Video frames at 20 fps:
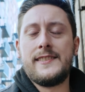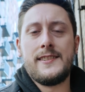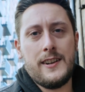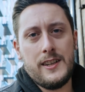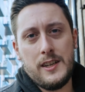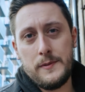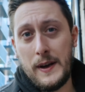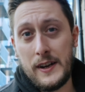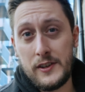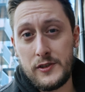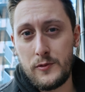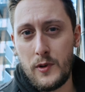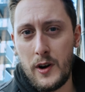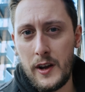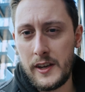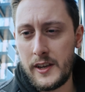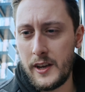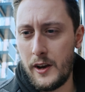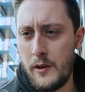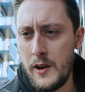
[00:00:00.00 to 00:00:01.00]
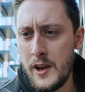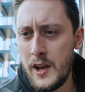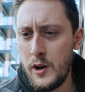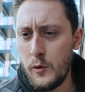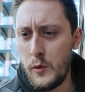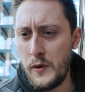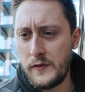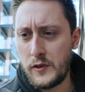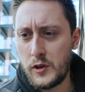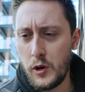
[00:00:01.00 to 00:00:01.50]
a Dynamax
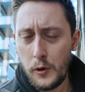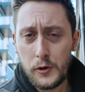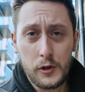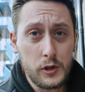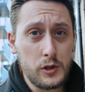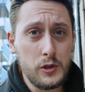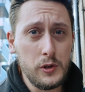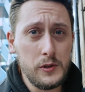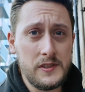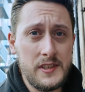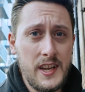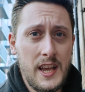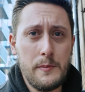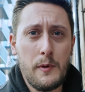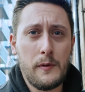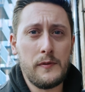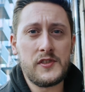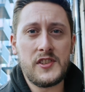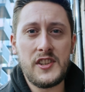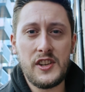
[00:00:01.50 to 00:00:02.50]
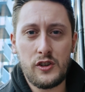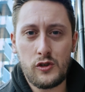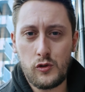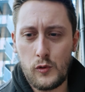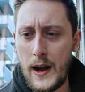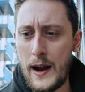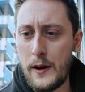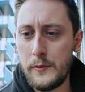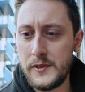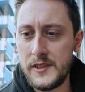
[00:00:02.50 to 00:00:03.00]
Raikou. We've got a good team. Obviously
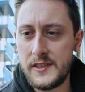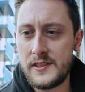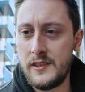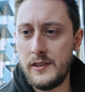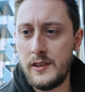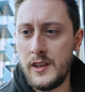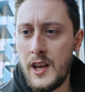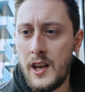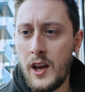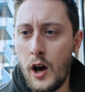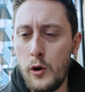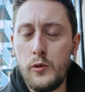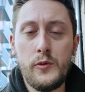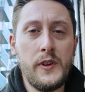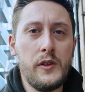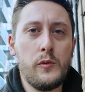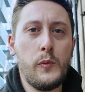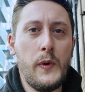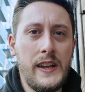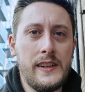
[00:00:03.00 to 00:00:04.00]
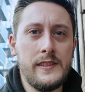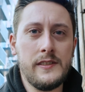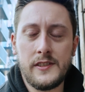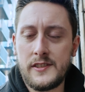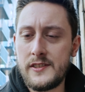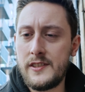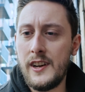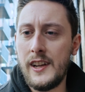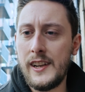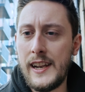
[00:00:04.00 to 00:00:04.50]
ground is the only
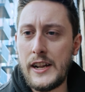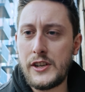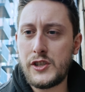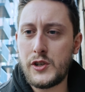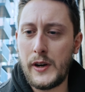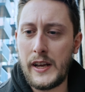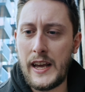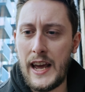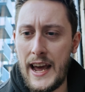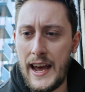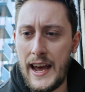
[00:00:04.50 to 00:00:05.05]
weakness that Electric